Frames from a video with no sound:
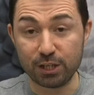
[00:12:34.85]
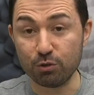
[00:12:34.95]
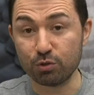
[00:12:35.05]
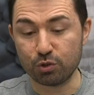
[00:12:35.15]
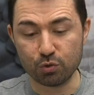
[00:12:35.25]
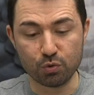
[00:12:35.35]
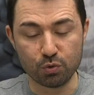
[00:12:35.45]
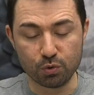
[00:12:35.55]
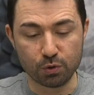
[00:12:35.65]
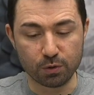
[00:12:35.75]
you
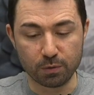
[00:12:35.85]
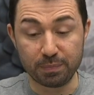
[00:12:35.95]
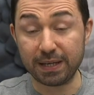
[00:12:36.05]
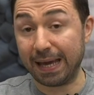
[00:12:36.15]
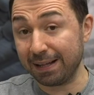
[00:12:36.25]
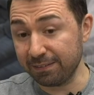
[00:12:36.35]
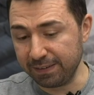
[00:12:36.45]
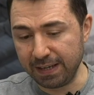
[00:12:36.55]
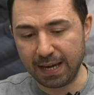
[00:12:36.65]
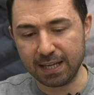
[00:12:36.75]
to be
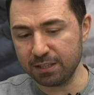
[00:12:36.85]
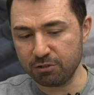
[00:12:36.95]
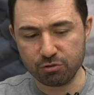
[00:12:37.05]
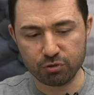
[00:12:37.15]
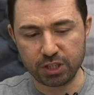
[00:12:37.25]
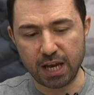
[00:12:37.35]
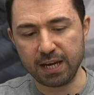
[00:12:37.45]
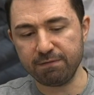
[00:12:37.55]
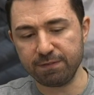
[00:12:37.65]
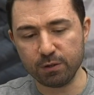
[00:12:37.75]
healthy and to say
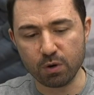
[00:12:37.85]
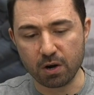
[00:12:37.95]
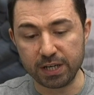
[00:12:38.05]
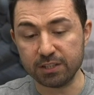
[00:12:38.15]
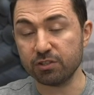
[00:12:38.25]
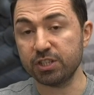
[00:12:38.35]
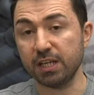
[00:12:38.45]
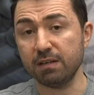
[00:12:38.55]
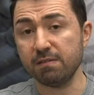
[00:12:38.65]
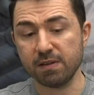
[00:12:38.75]
if you are
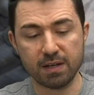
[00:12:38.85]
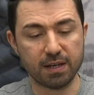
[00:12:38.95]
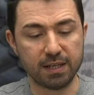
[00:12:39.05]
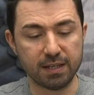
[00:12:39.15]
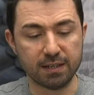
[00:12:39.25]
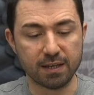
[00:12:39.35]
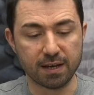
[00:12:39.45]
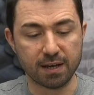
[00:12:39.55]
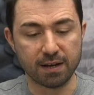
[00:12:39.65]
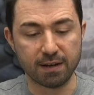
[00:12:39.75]
interested in
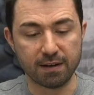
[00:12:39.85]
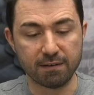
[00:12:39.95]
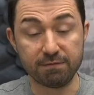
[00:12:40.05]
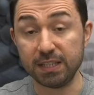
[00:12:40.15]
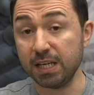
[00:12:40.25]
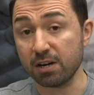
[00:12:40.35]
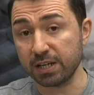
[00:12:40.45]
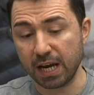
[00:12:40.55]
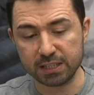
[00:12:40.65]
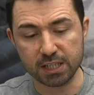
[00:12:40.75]
veneer
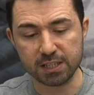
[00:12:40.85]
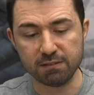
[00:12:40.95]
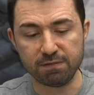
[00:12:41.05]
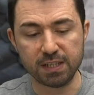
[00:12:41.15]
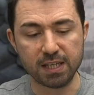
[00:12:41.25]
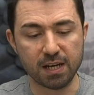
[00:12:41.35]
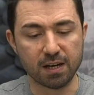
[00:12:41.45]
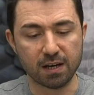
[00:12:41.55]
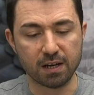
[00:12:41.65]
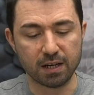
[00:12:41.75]
cases, in
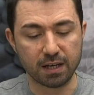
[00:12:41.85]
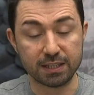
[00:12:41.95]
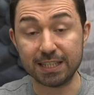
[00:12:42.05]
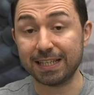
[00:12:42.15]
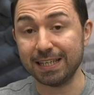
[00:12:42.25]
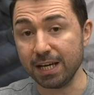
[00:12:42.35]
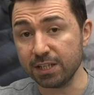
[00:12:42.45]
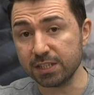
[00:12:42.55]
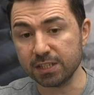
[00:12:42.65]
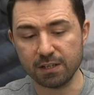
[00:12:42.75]
veneer
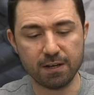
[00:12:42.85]
techniques.